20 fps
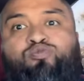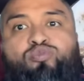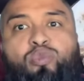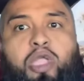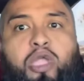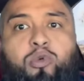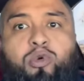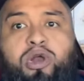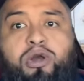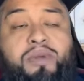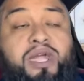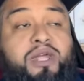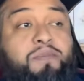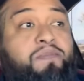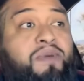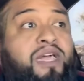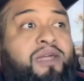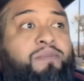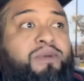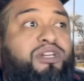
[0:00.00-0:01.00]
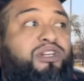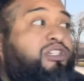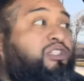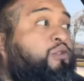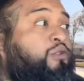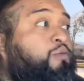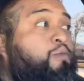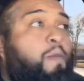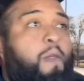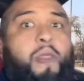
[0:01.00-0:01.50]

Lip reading: they wear Big Ben because